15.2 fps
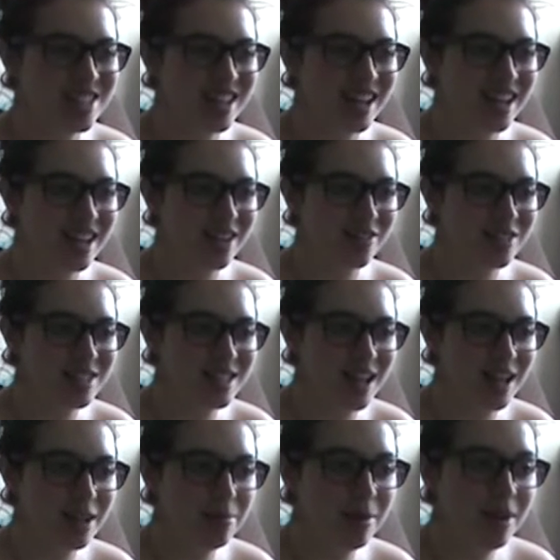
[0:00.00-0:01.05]
at any given
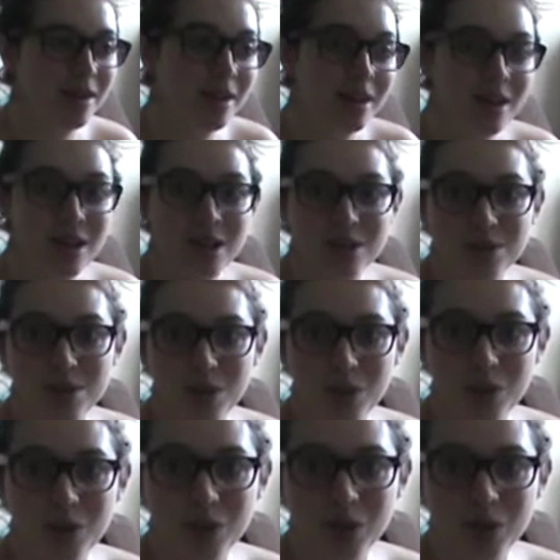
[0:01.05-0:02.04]
time. So